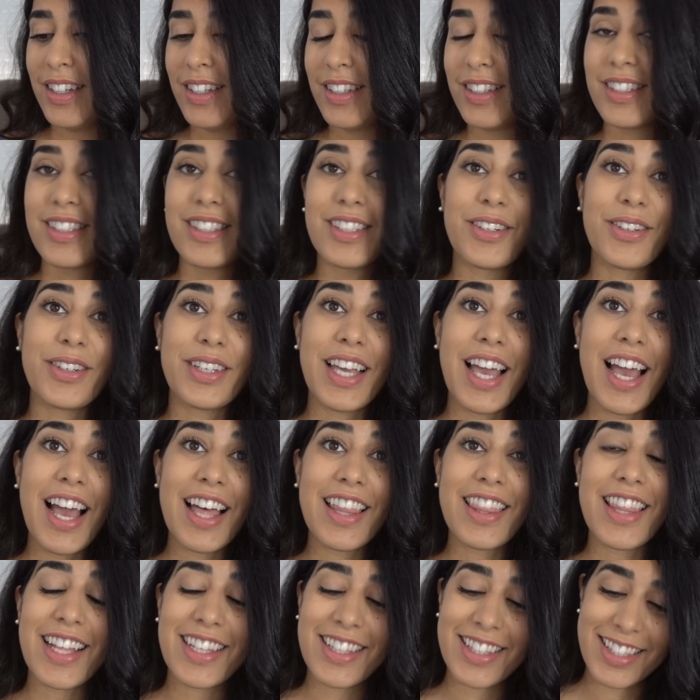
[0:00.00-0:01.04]
So yeah,
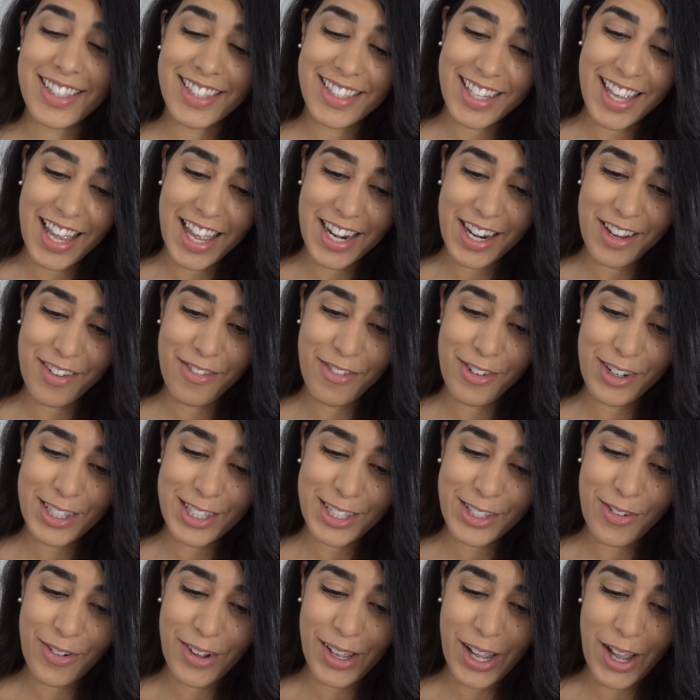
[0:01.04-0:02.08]
that's kind of what's
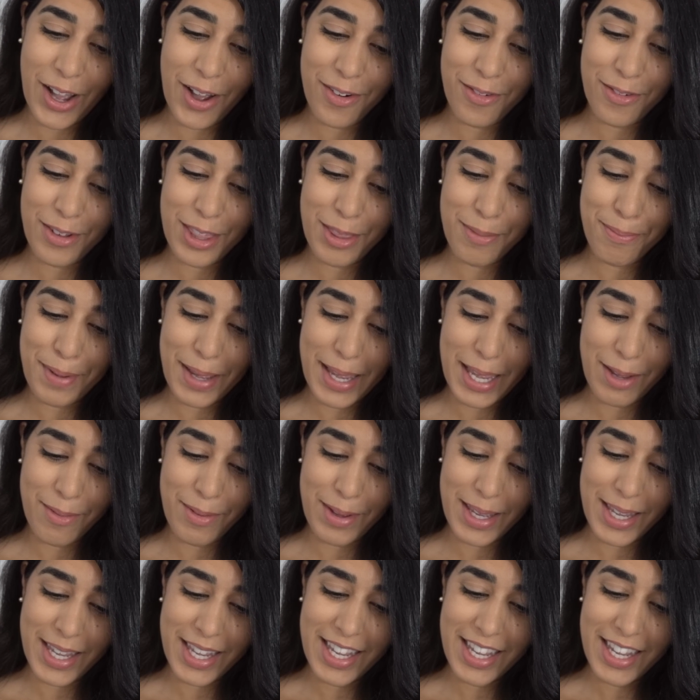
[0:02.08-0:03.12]
going on with
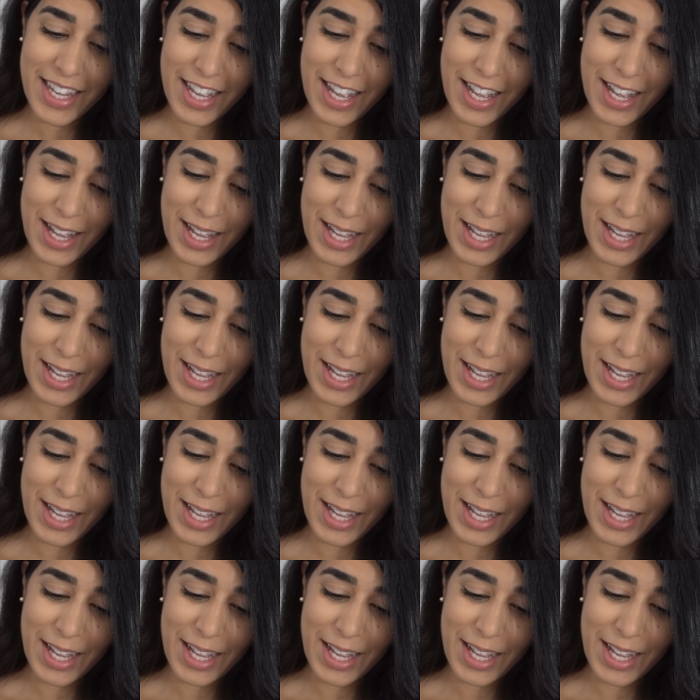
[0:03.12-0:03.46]
baby.